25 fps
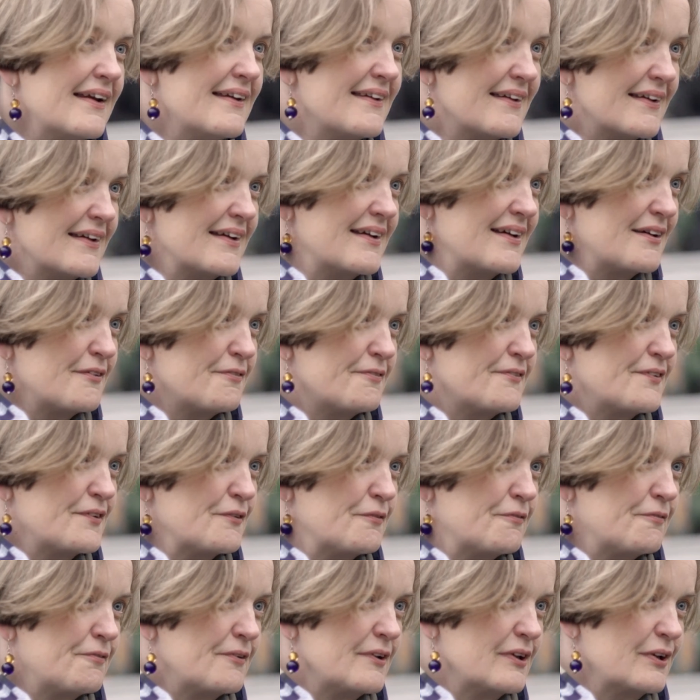and they have to
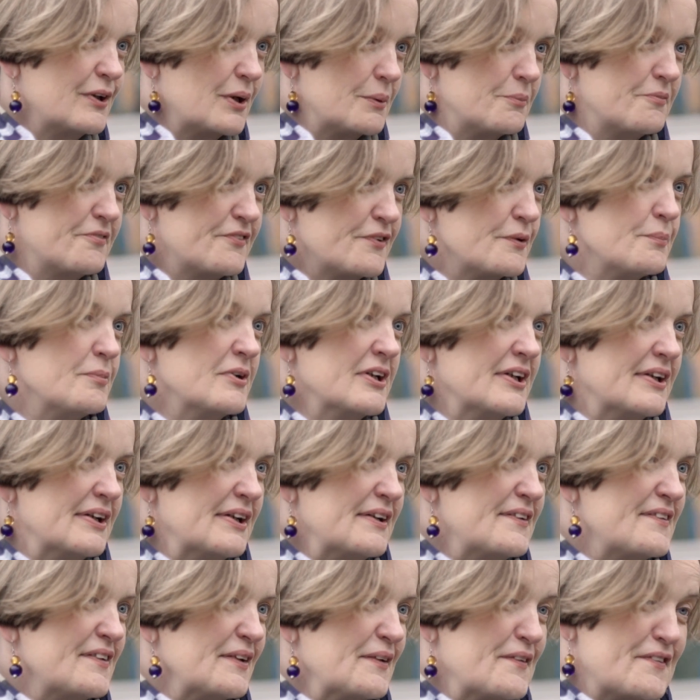feel comfortable in
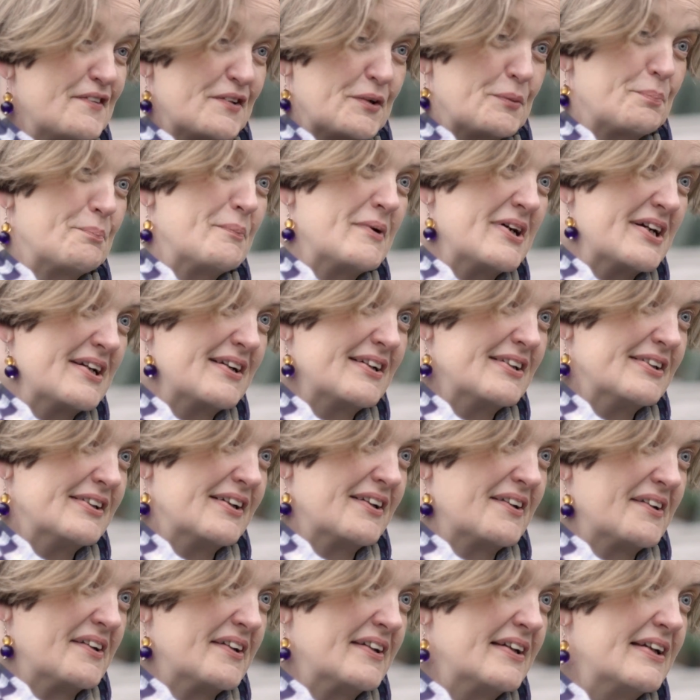it and it's not my
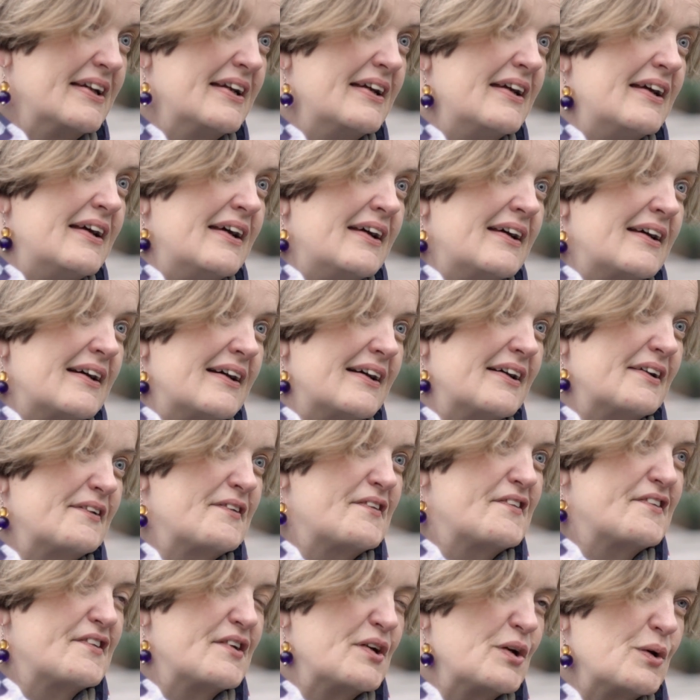garden.
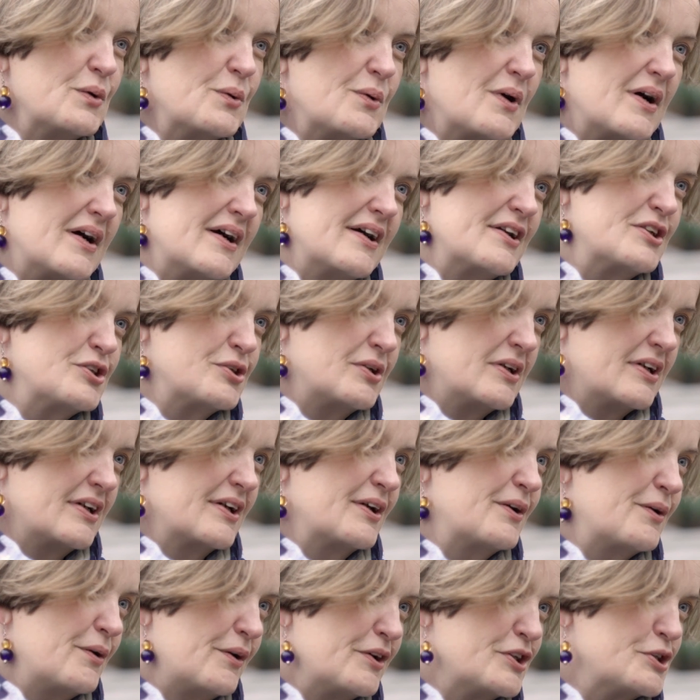And so I try and
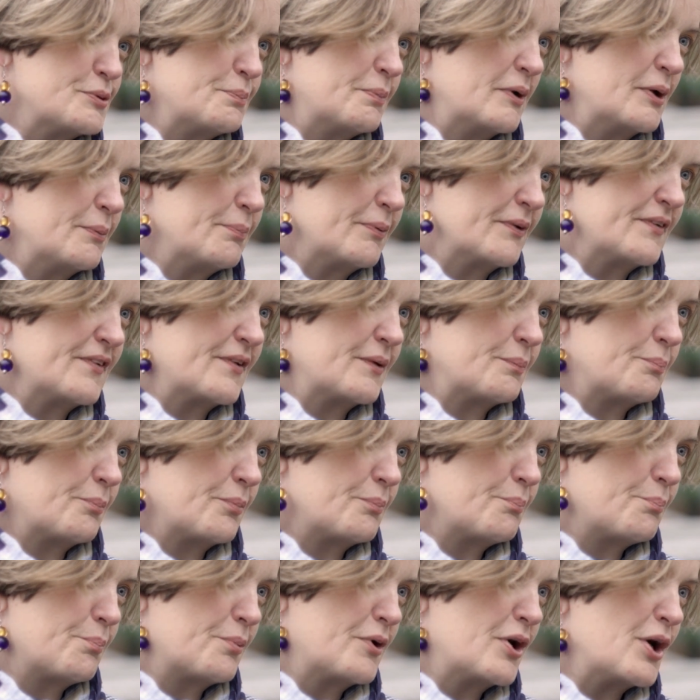encourage people to
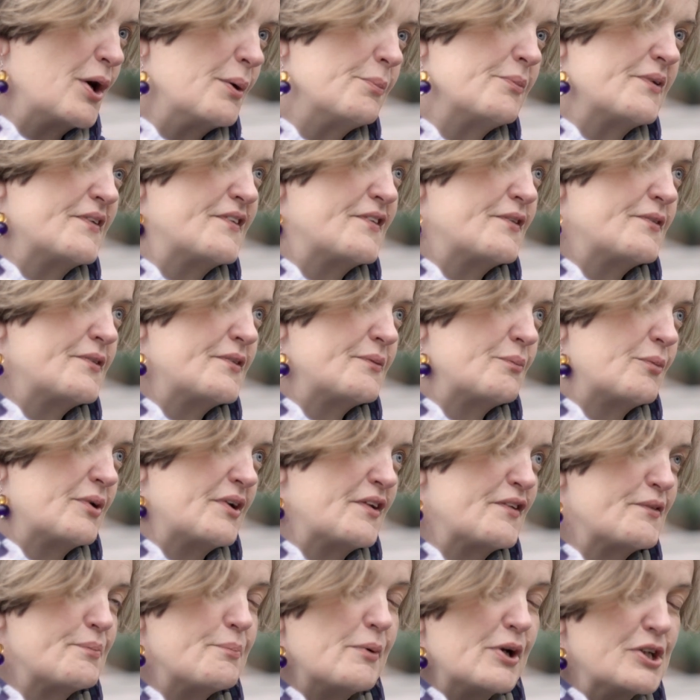come as,
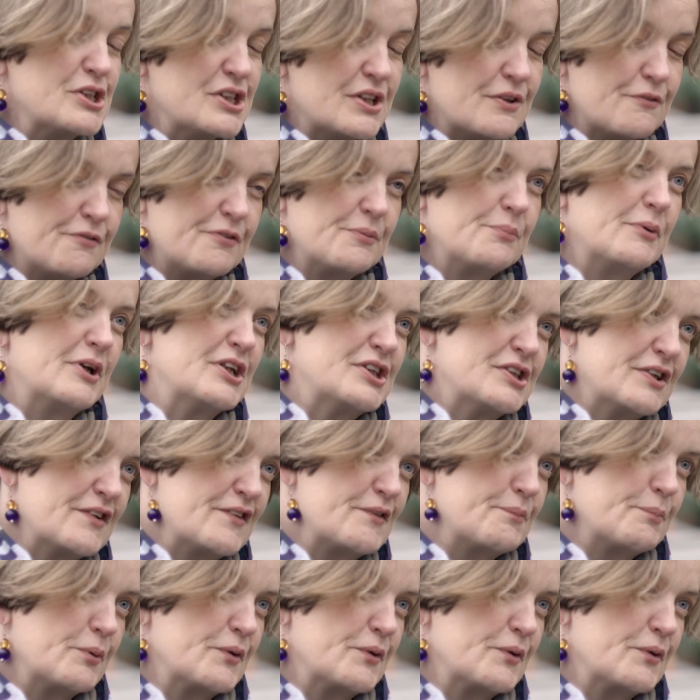with as much information as